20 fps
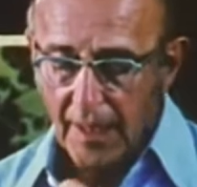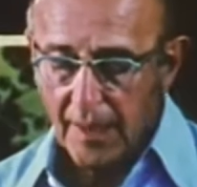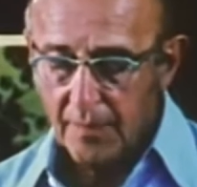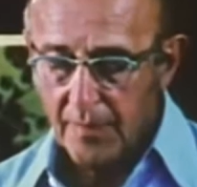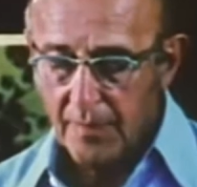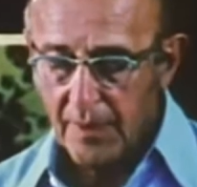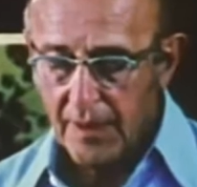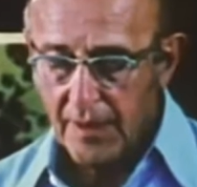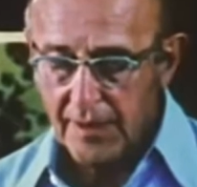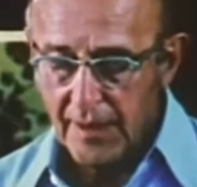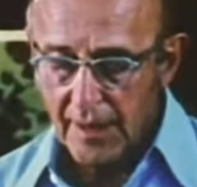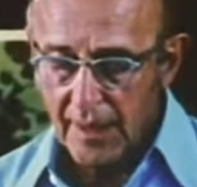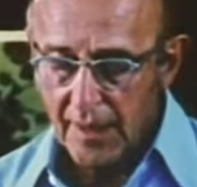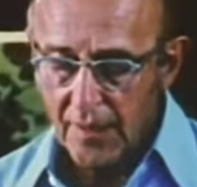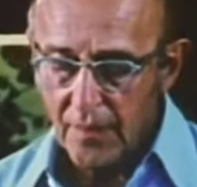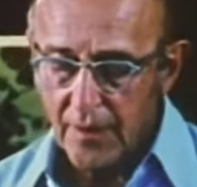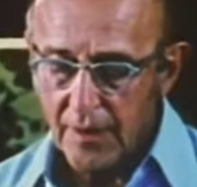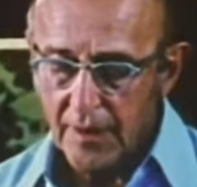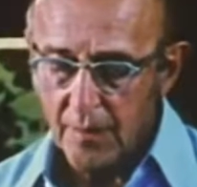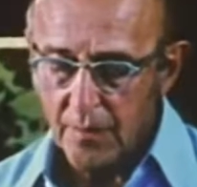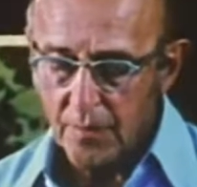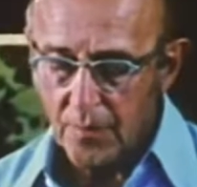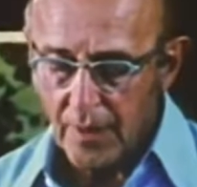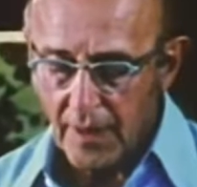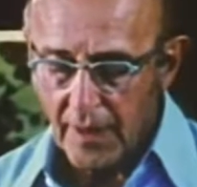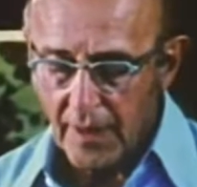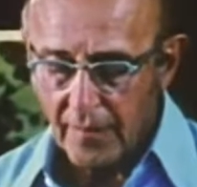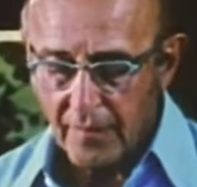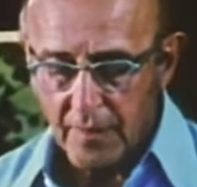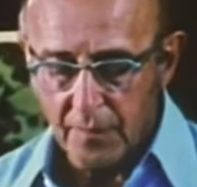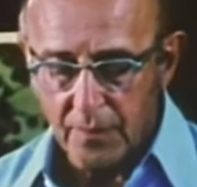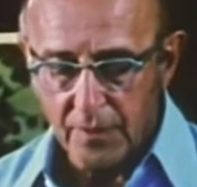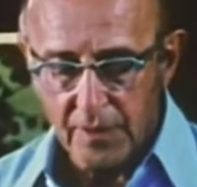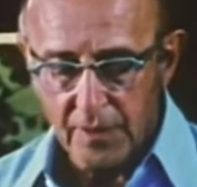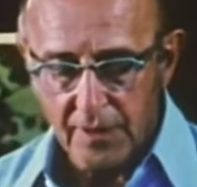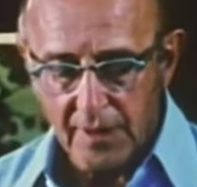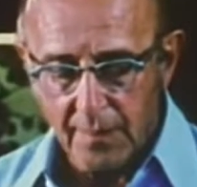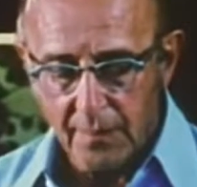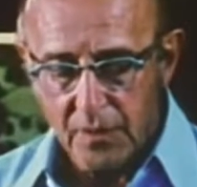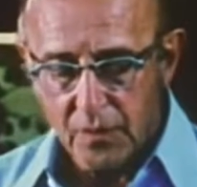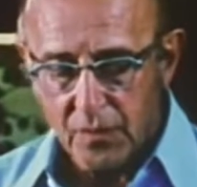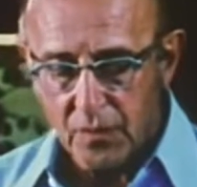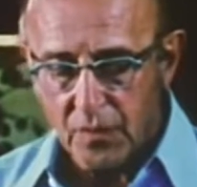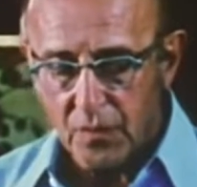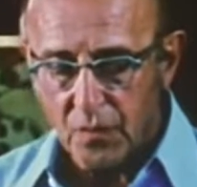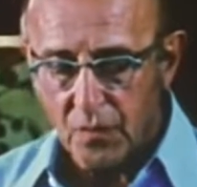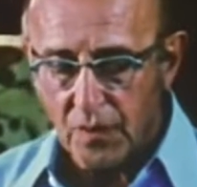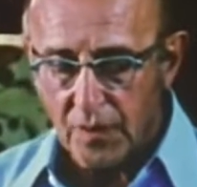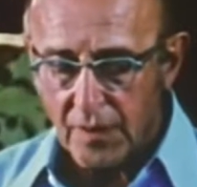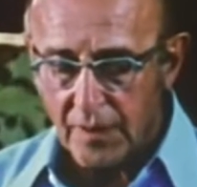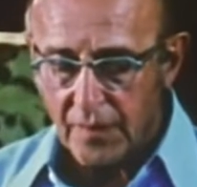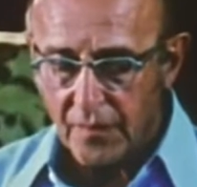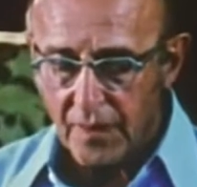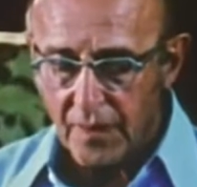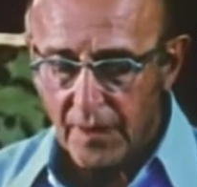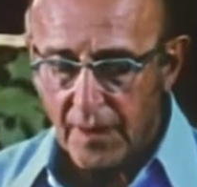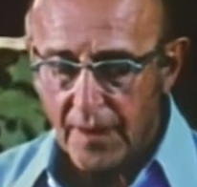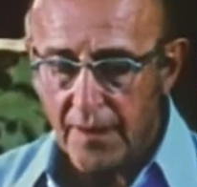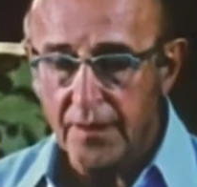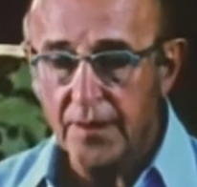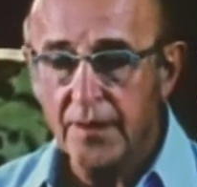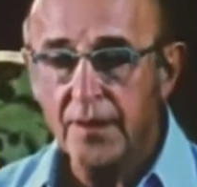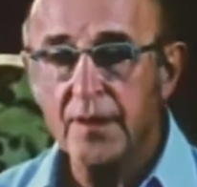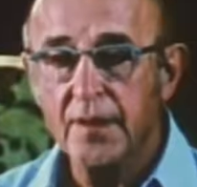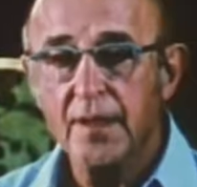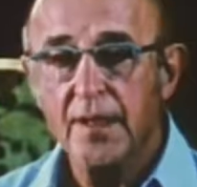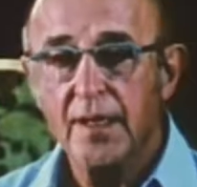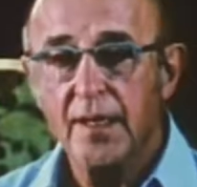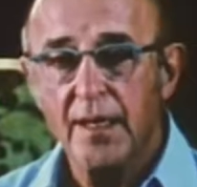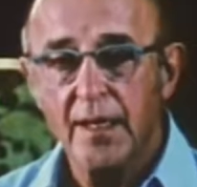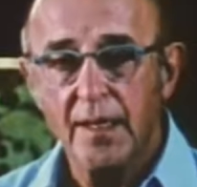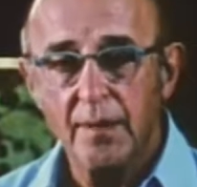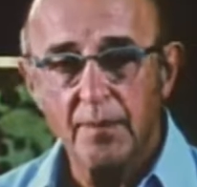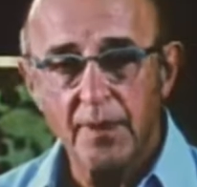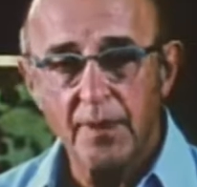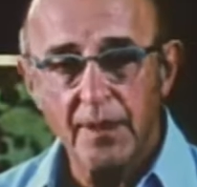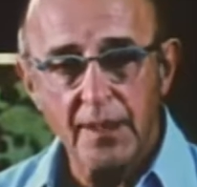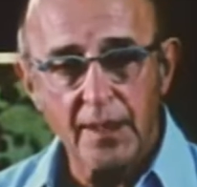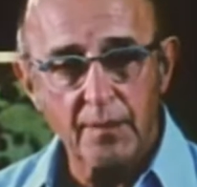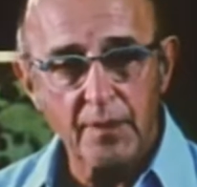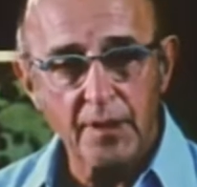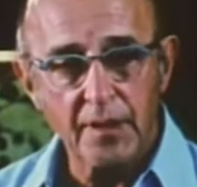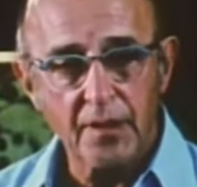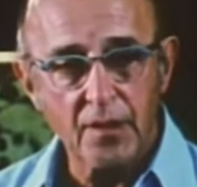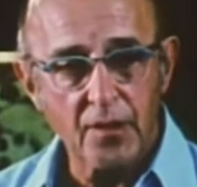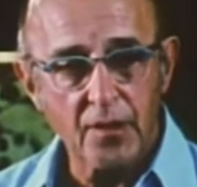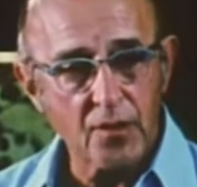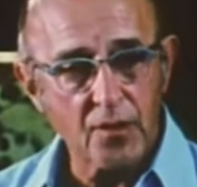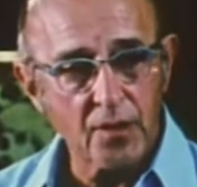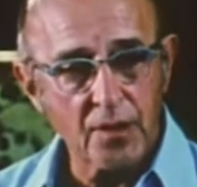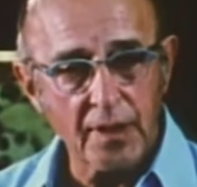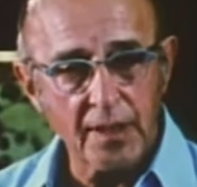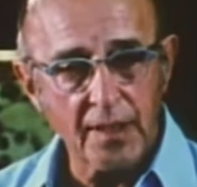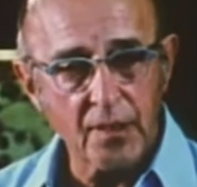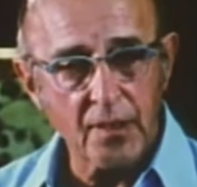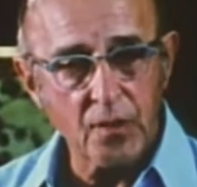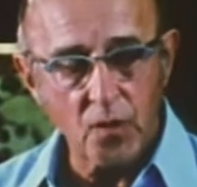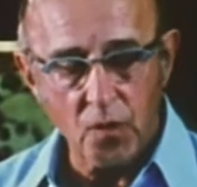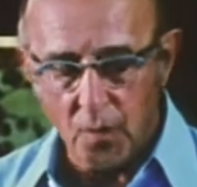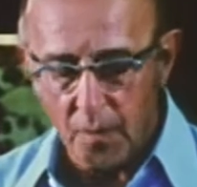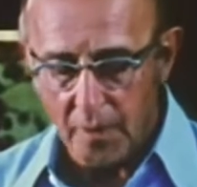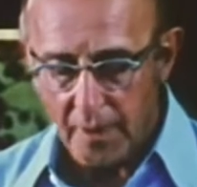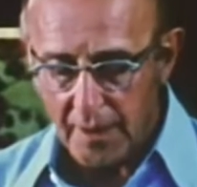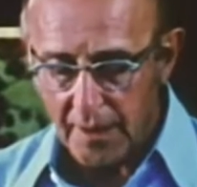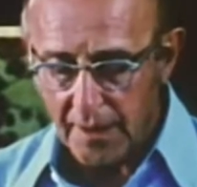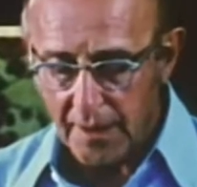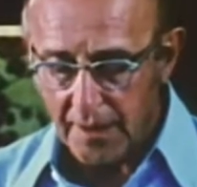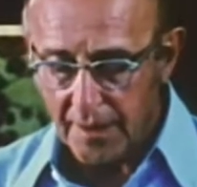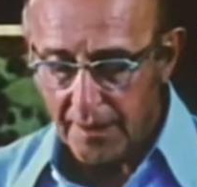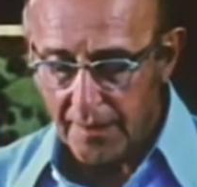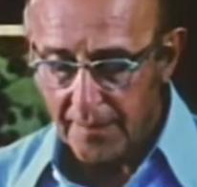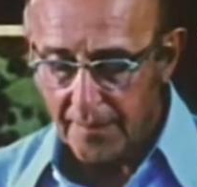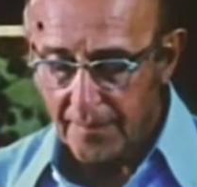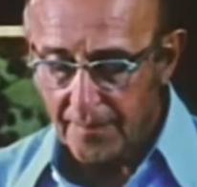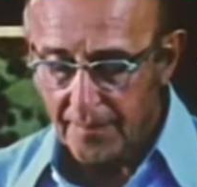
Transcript: It means entering the private perceptual world of the other and becoming thoroughly at home in it.